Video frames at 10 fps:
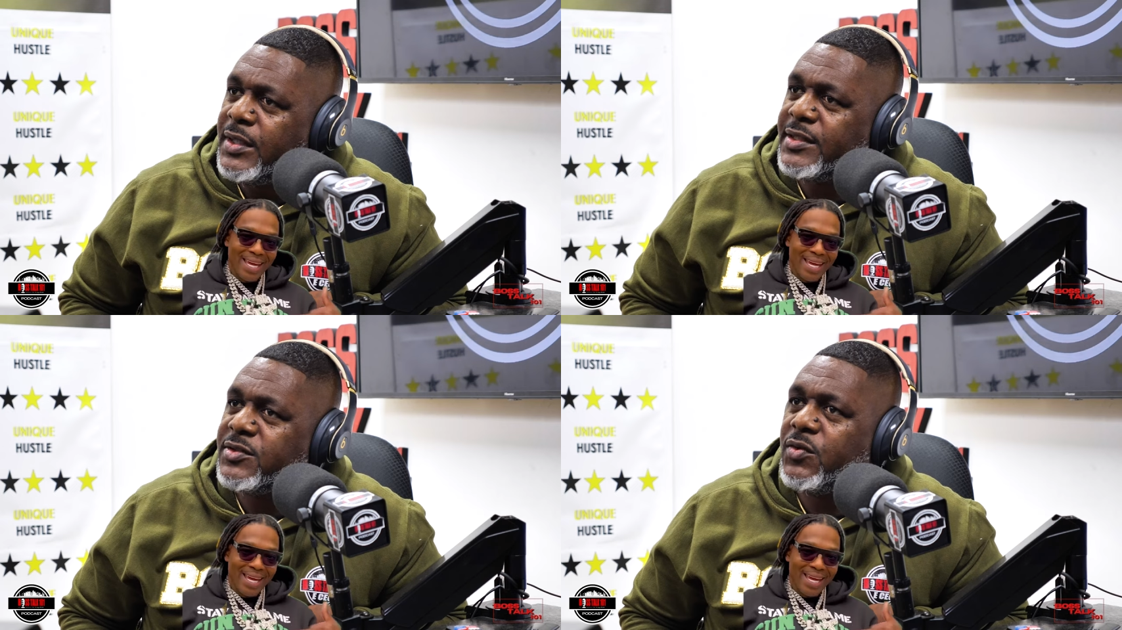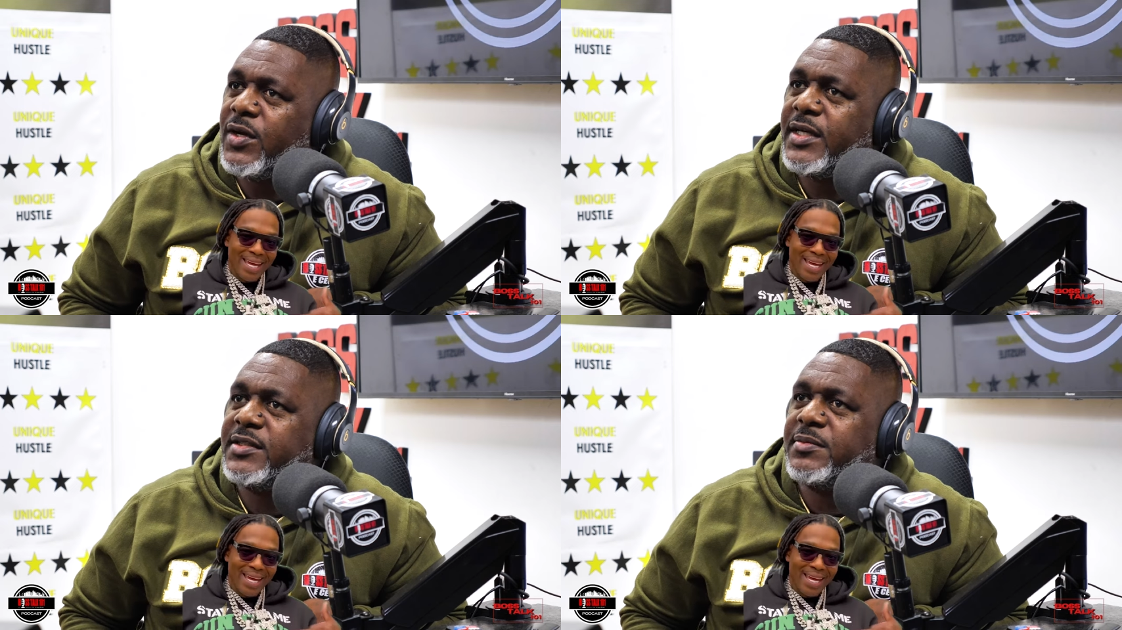Speaker 1: that's
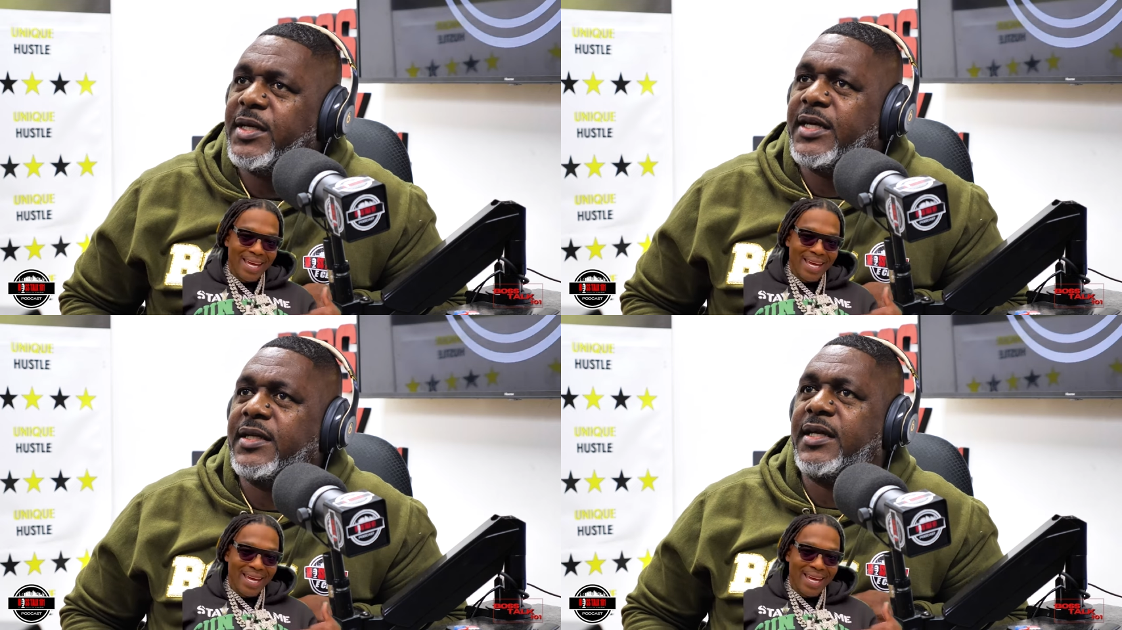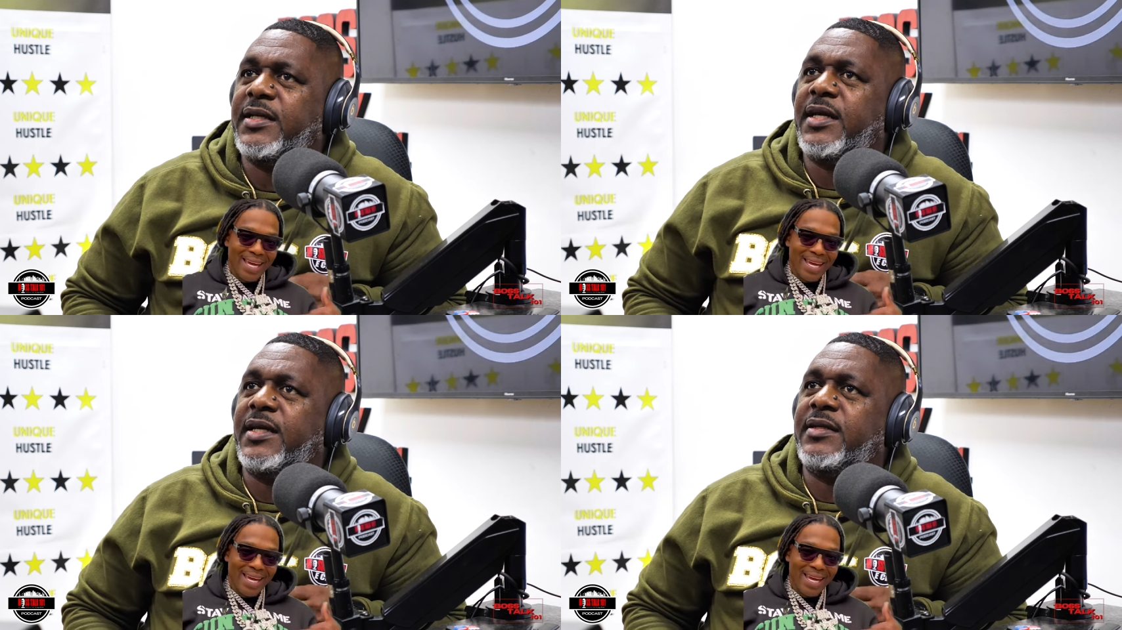crazy, man.
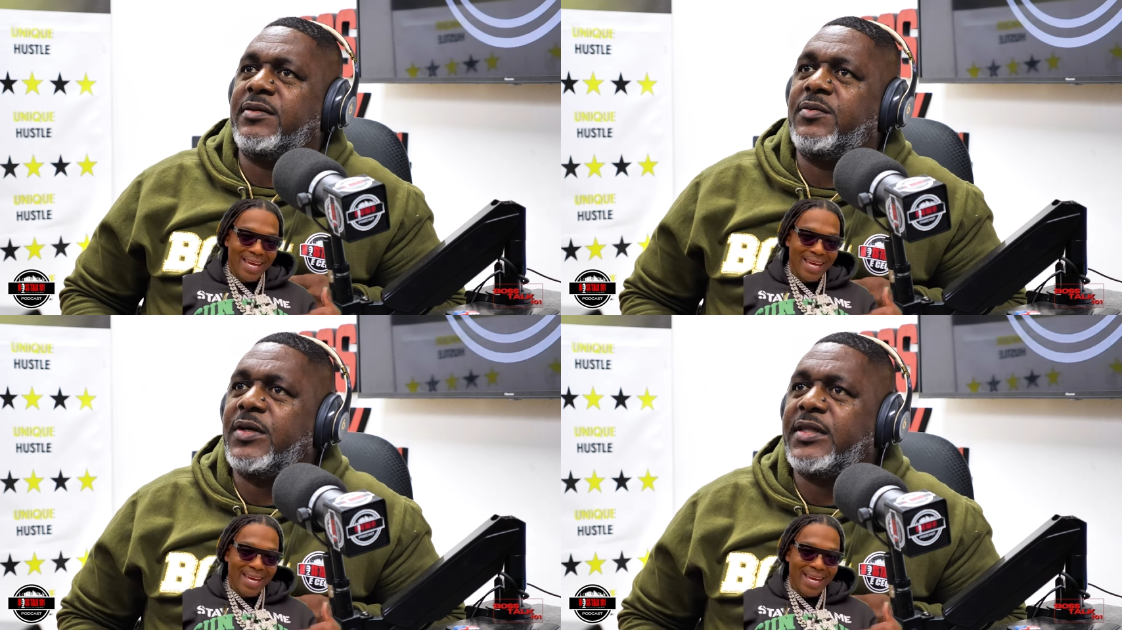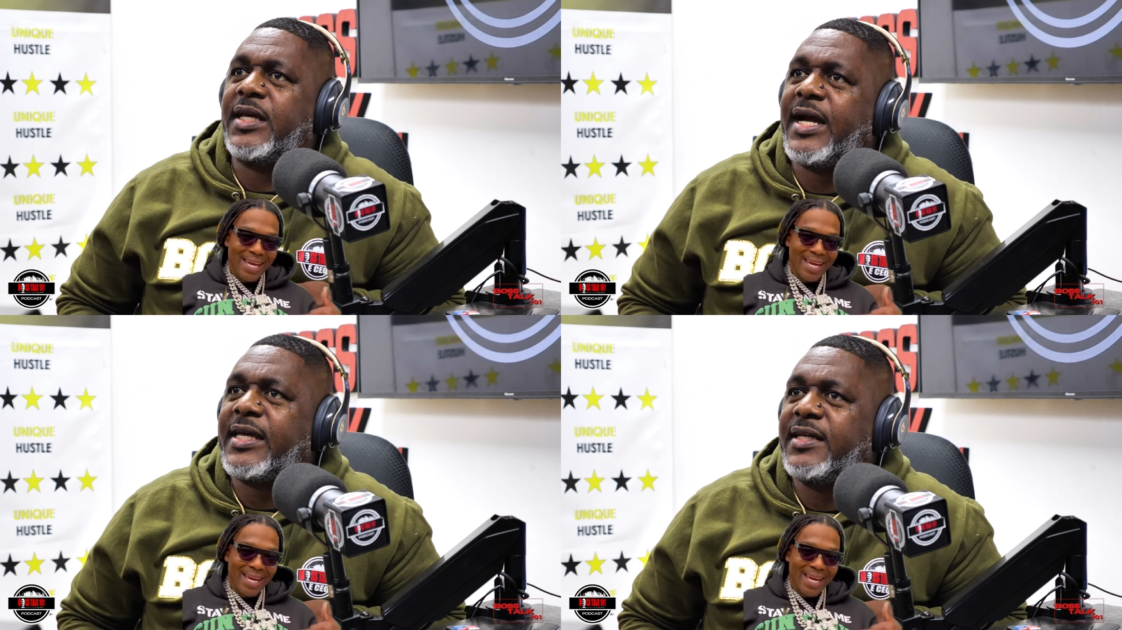And the one
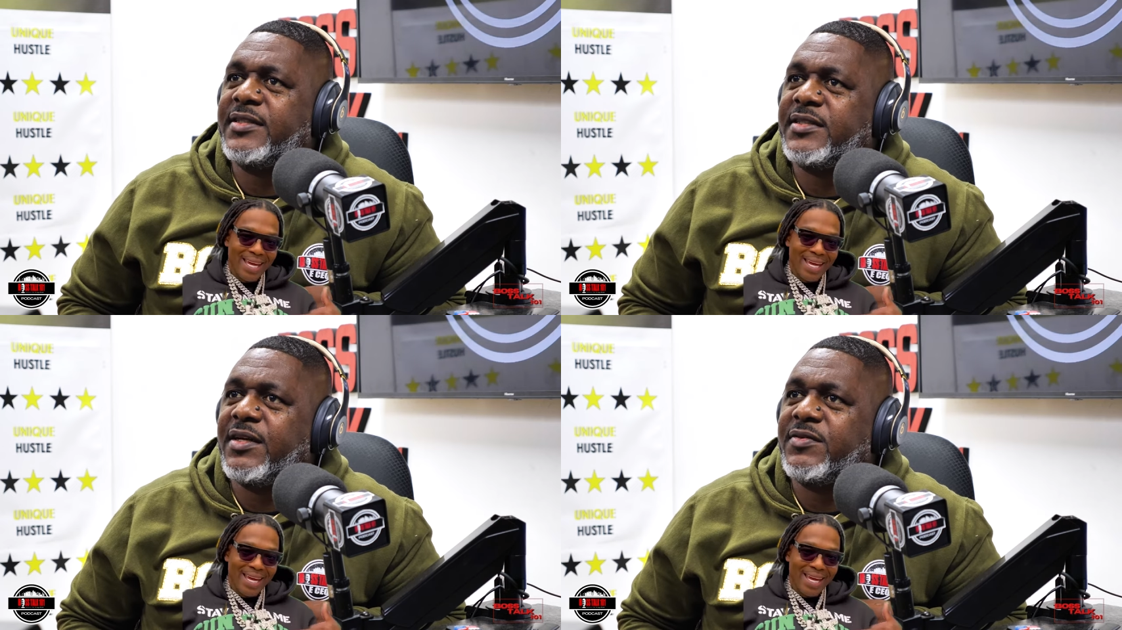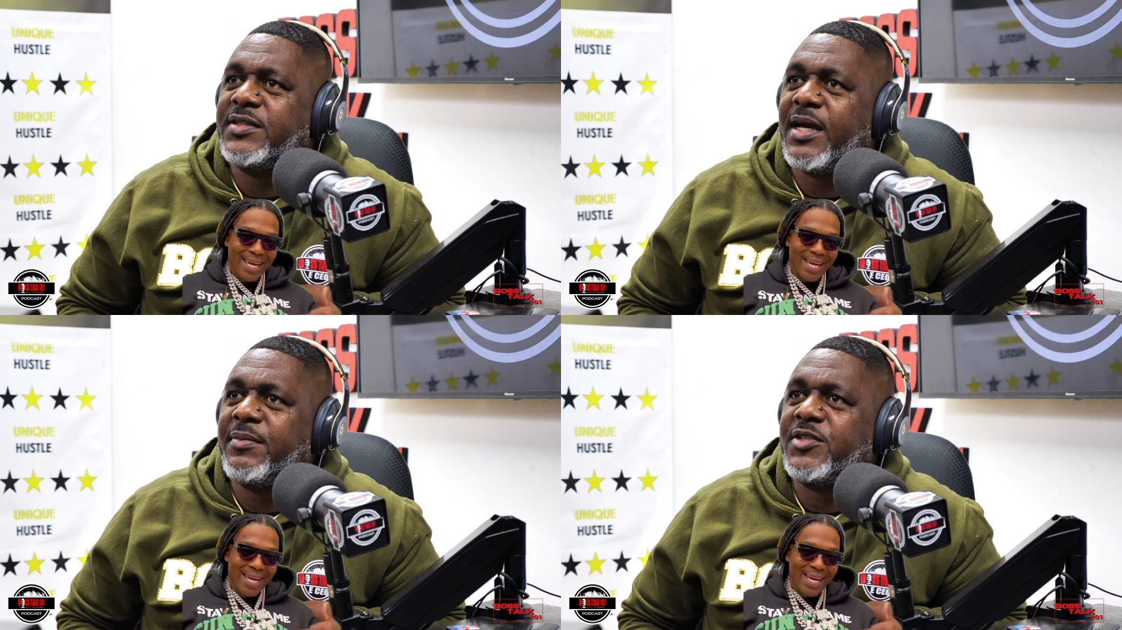thing I can say, every
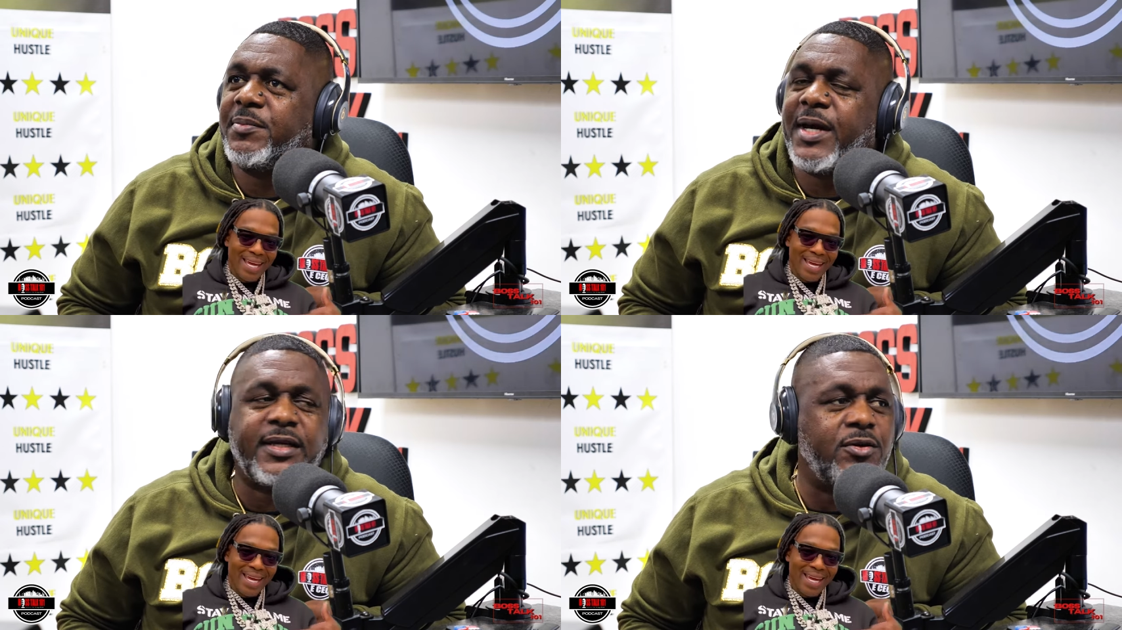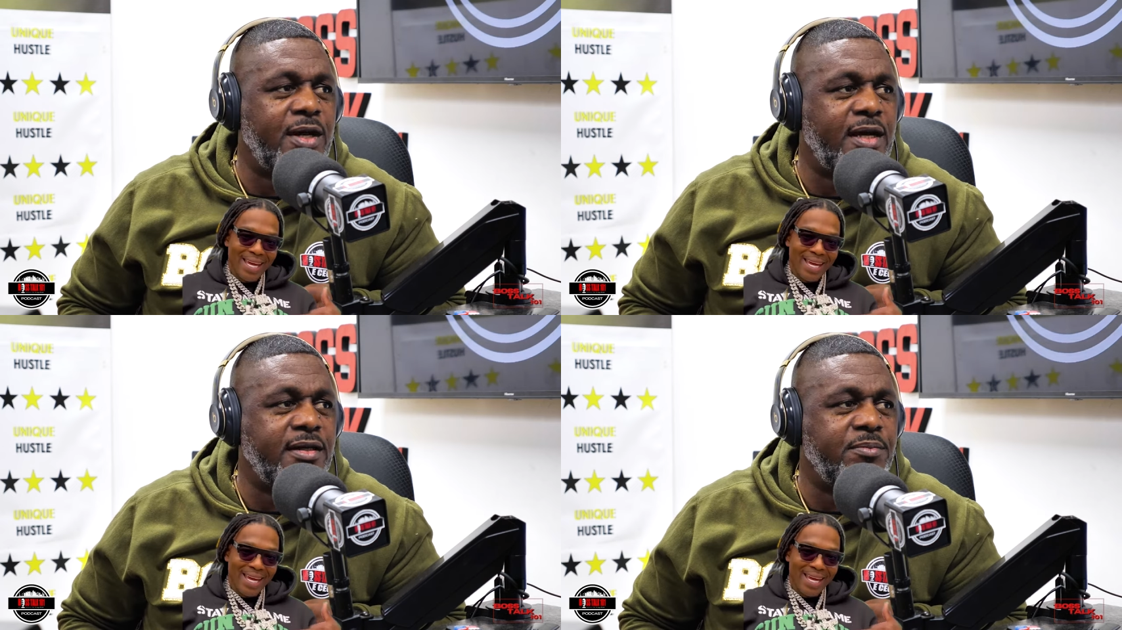time somebody go
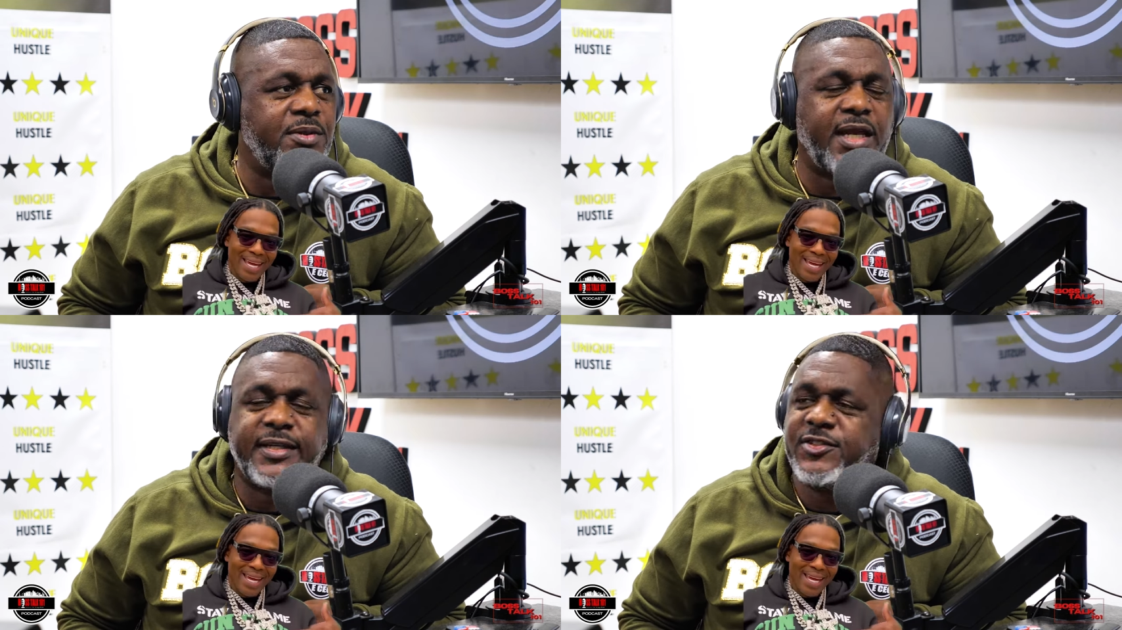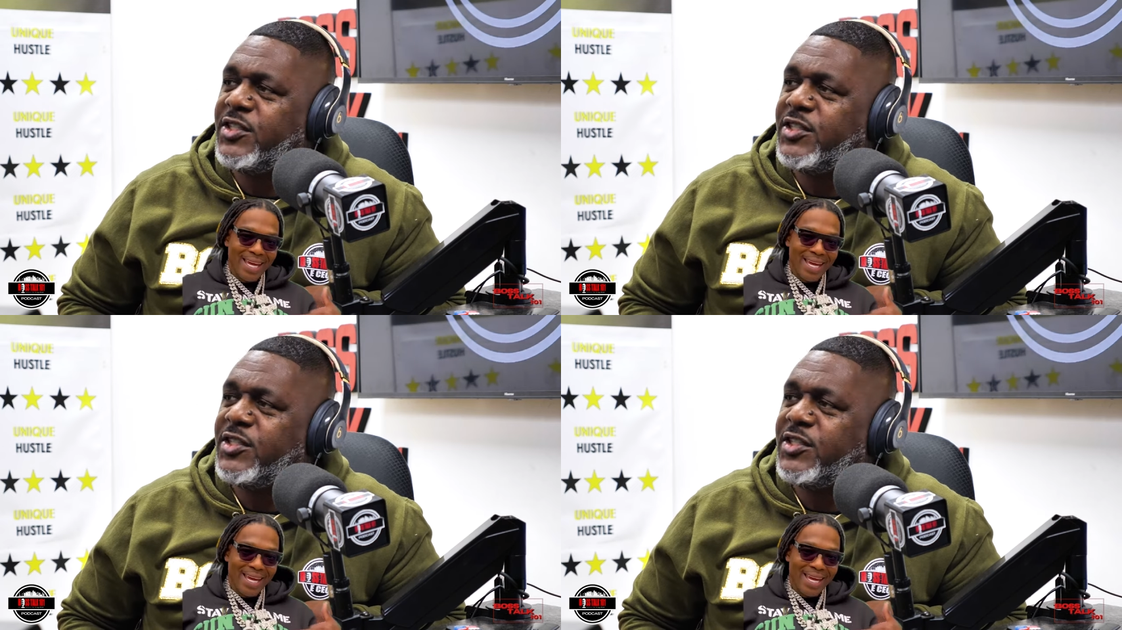down there and be like,